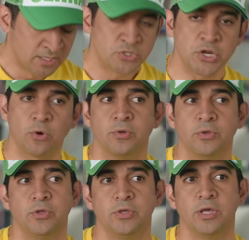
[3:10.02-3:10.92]
So
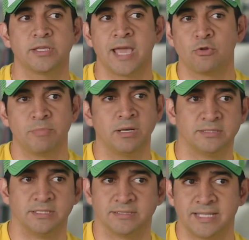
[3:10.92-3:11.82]

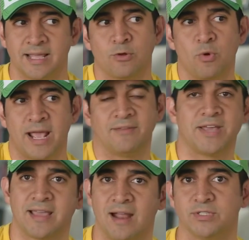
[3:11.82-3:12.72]
accountability is that I don't want to have
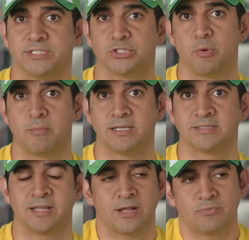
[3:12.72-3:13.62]
that conversation with my
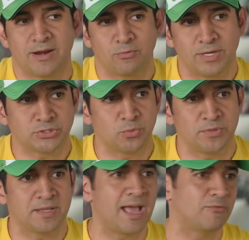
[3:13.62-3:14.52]
son. I'd rather wrestle
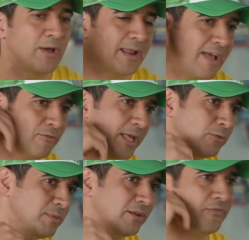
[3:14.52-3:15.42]
with the guy. I'd rather have him
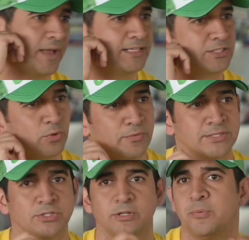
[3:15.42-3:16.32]
hit me in the face and we
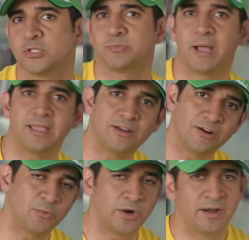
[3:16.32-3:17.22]
wrestle. He pulls my
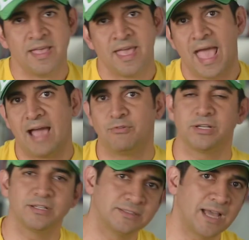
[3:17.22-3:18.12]
ear. We're having a
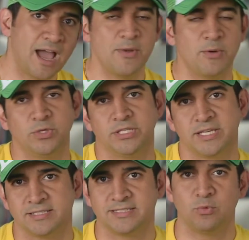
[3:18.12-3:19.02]
good time and we
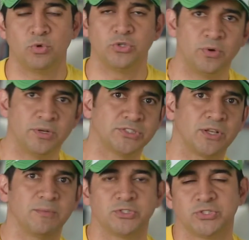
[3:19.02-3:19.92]
kissing. We're doing this
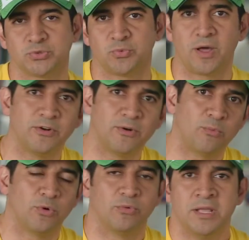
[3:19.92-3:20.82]
up. We're just running
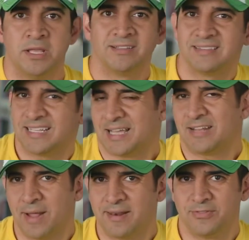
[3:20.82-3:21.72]
around.
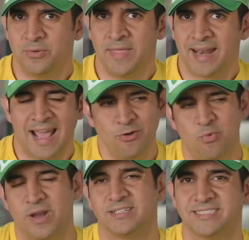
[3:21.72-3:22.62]
I'd rather do that. I
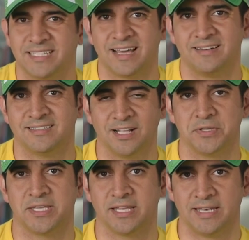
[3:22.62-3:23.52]
don't want to sit down and tell
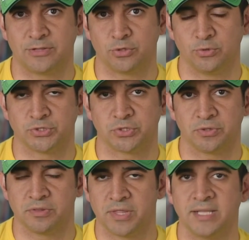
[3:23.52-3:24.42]
the kid not to do
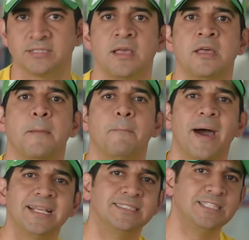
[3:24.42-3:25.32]
certain things,
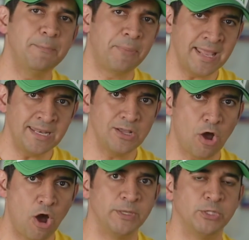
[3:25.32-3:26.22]
but he's depending
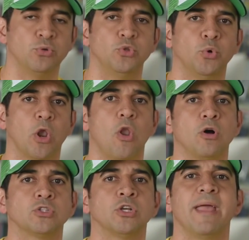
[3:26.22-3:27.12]
on me to do it
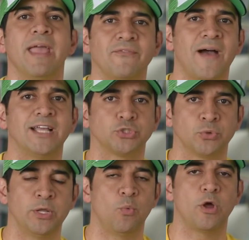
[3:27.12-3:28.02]
long term. If I
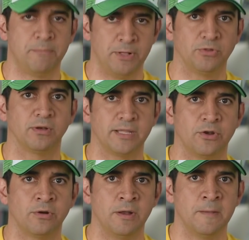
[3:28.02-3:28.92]
truly want to build a
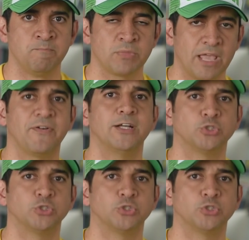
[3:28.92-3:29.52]
leader, the